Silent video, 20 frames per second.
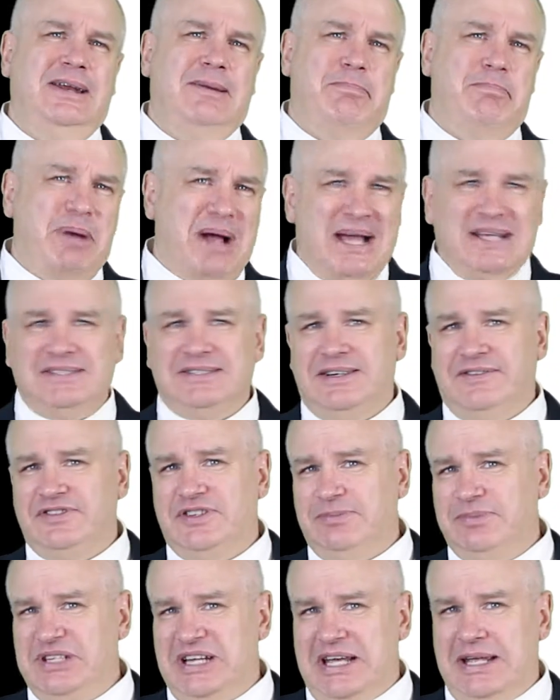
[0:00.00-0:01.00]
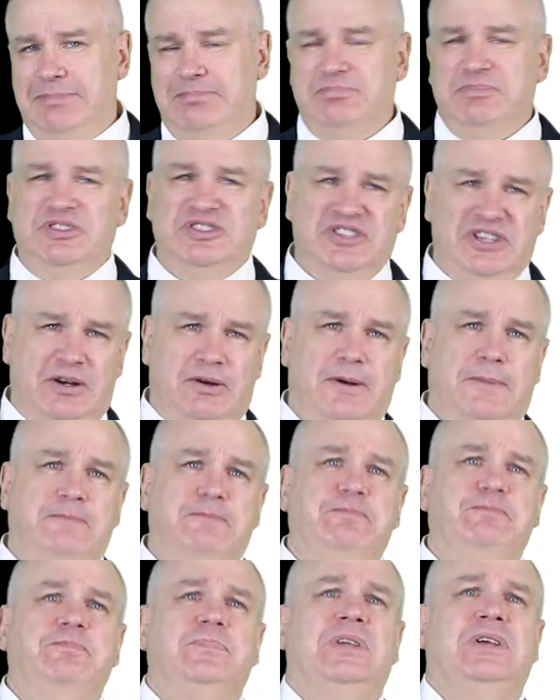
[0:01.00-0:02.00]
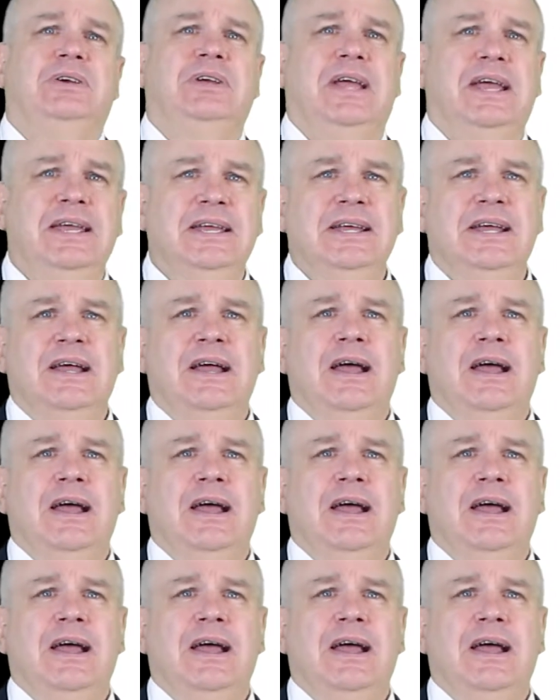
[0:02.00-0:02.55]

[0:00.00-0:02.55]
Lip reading: deposit of some type, etc. Okay?